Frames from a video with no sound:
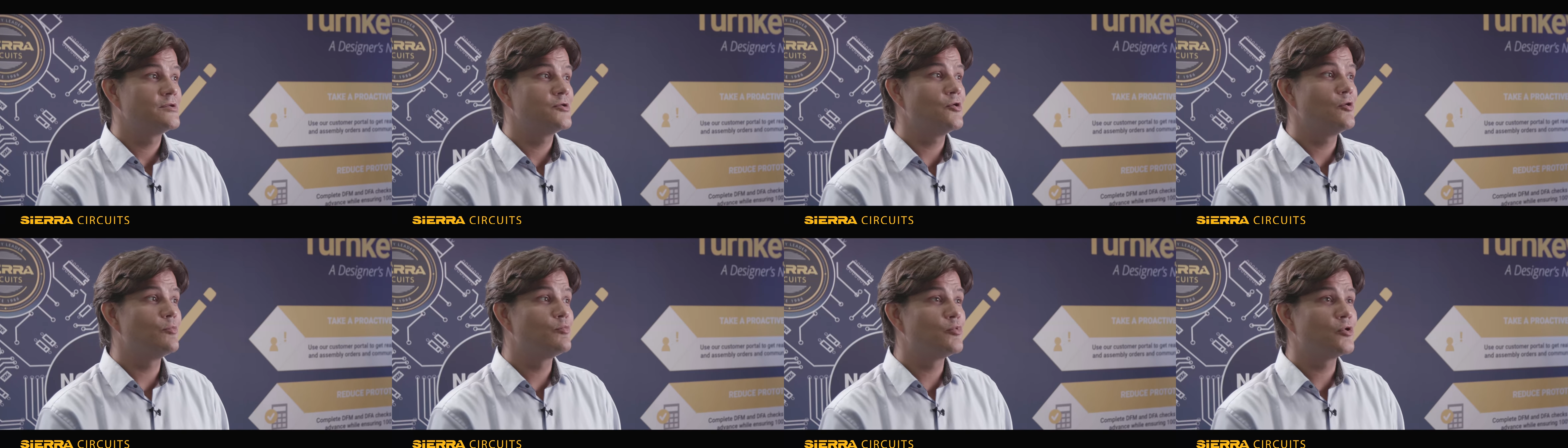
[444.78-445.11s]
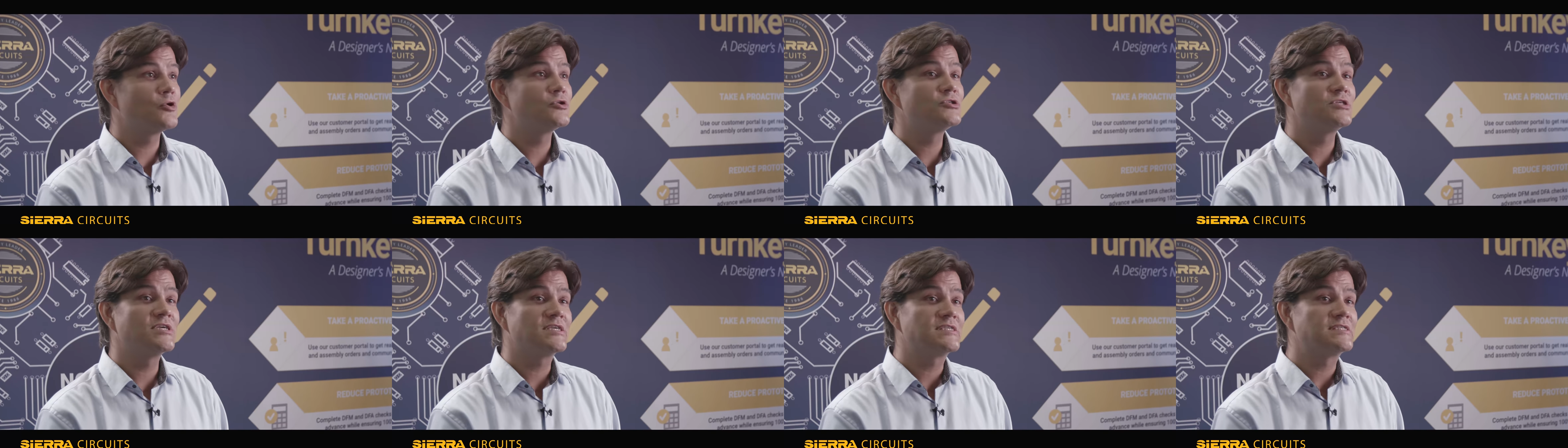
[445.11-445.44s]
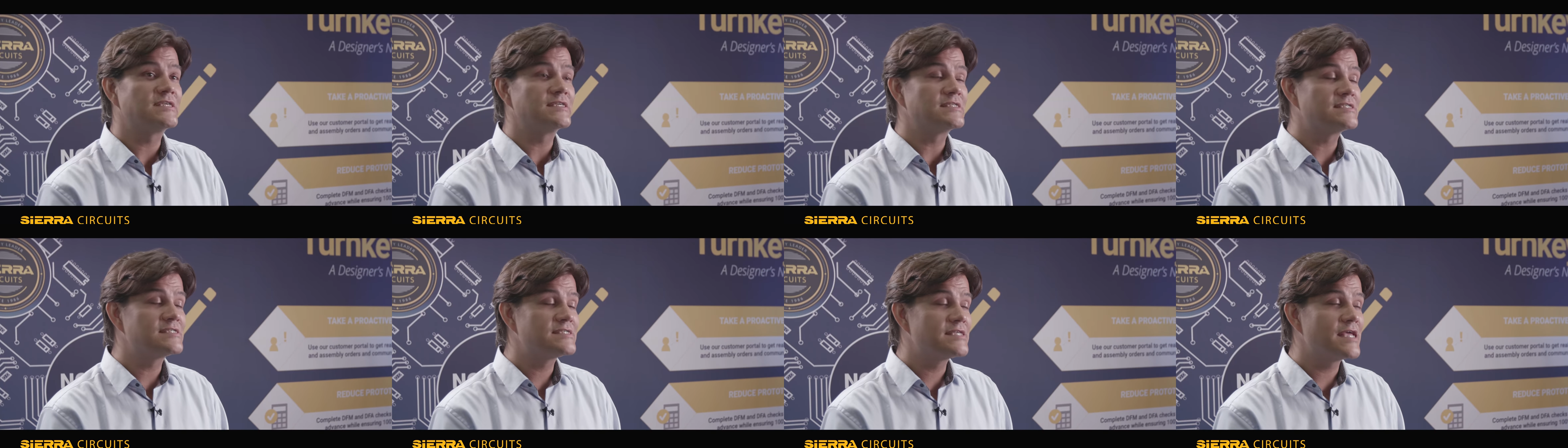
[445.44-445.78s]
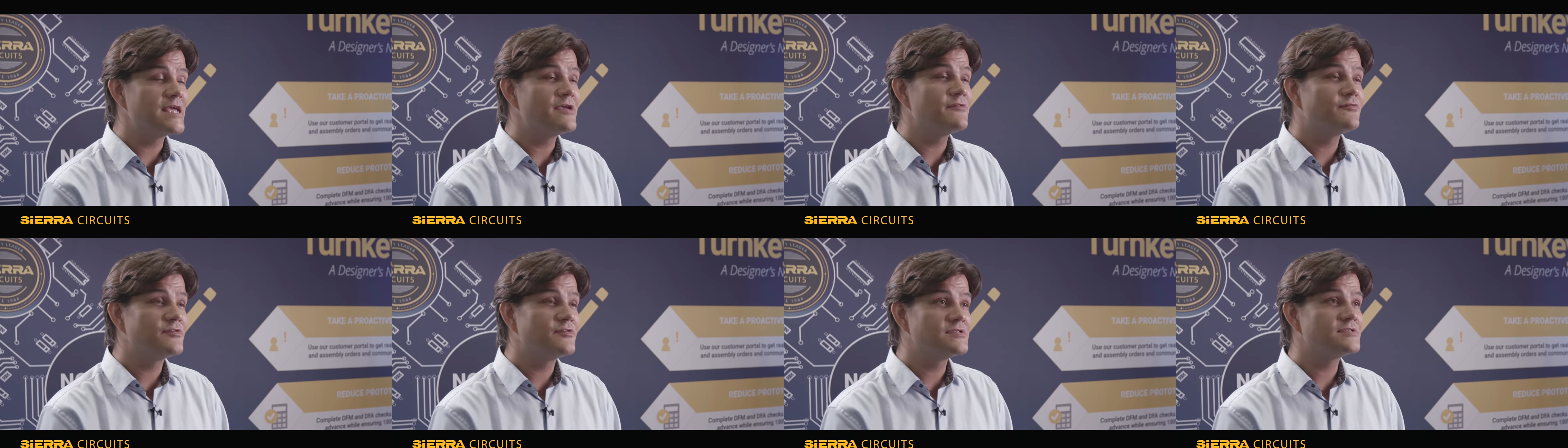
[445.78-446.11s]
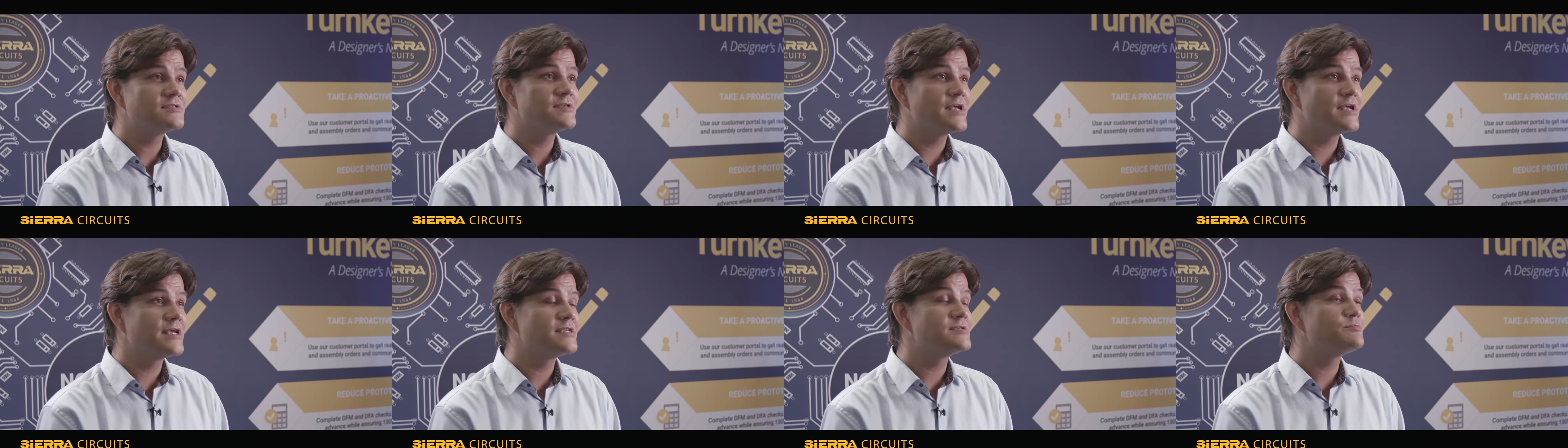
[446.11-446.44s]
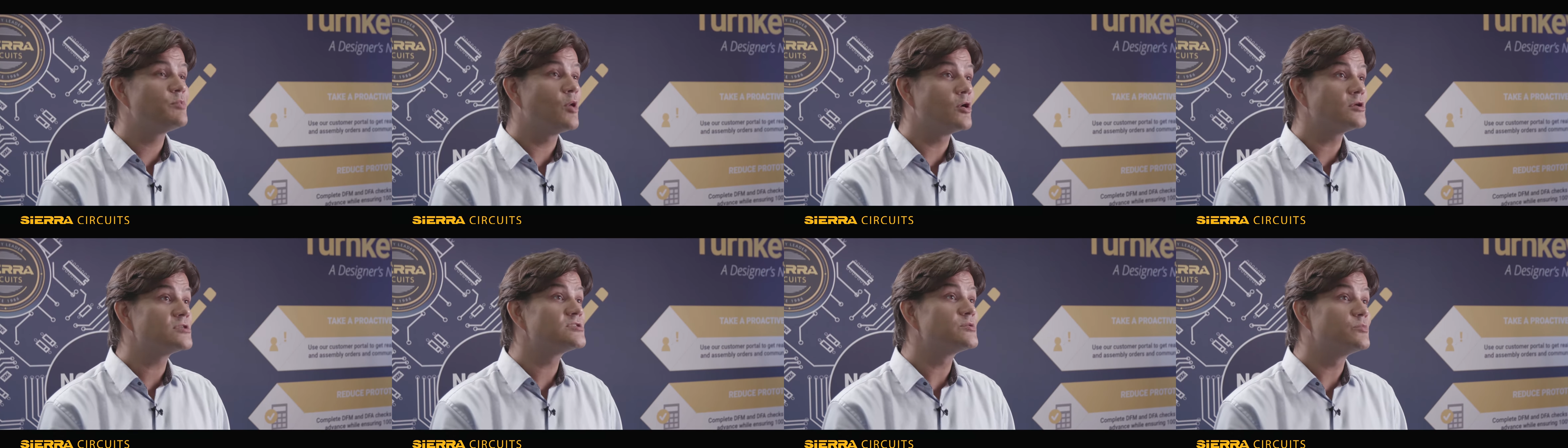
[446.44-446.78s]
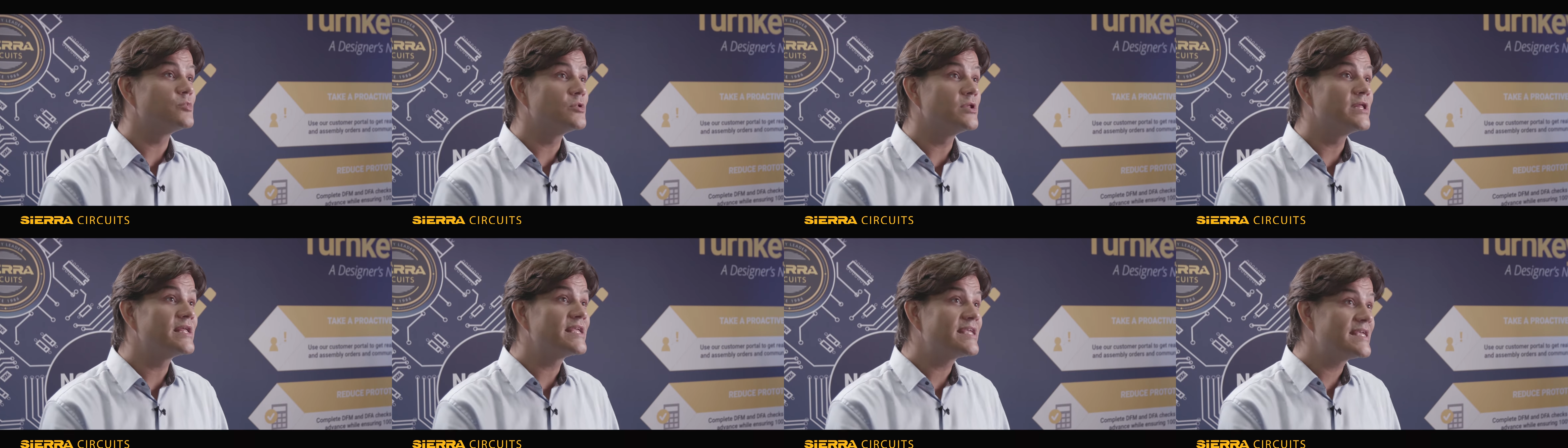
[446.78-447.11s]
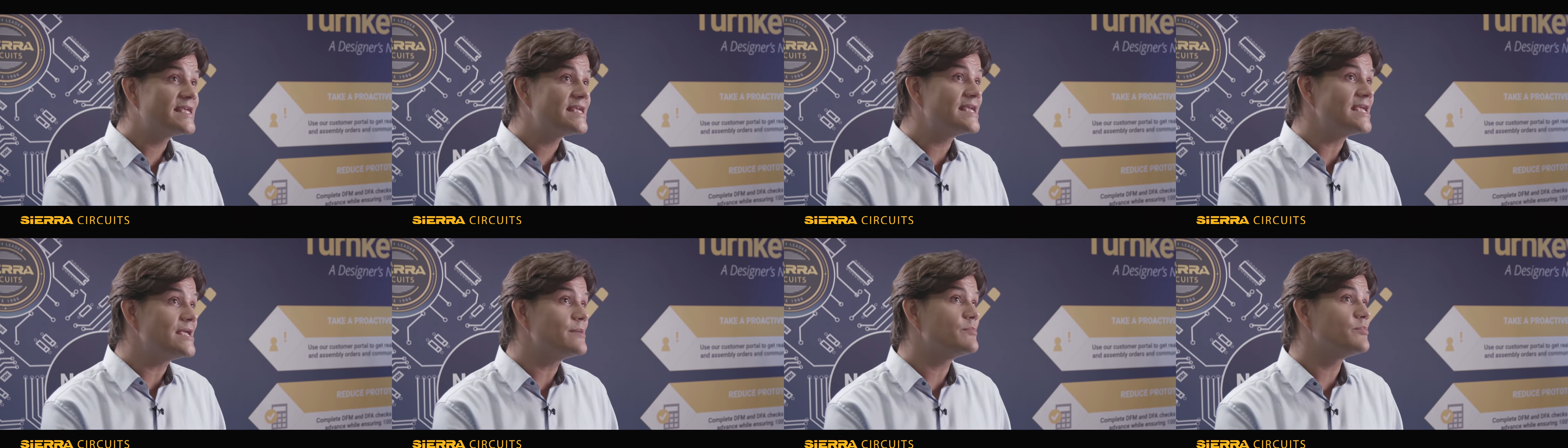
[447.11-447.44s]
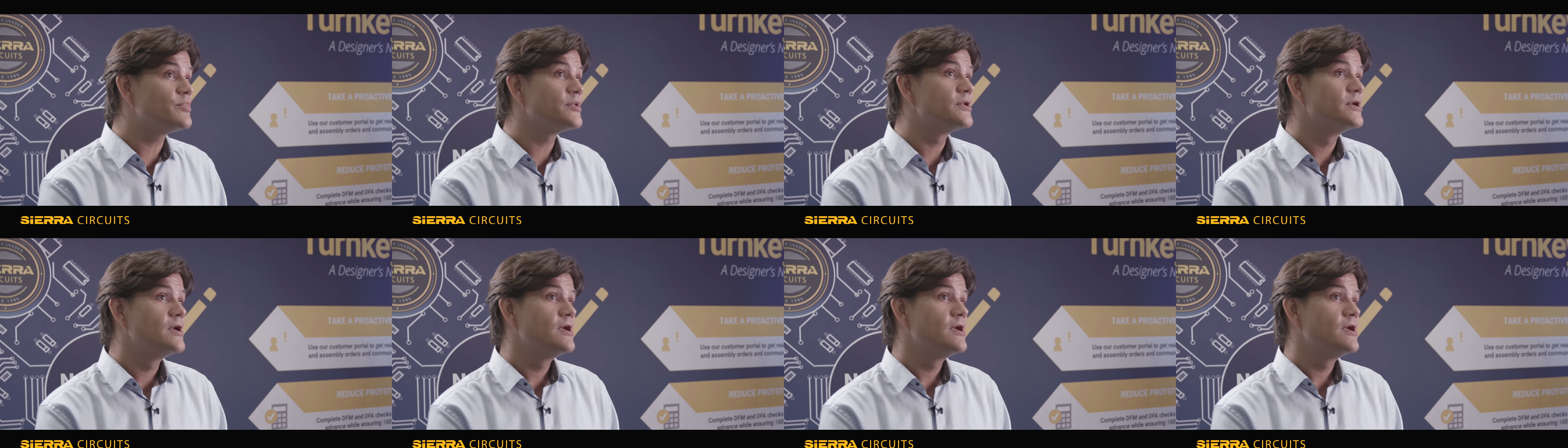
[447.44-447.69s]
your projects as safe as, as possible and keep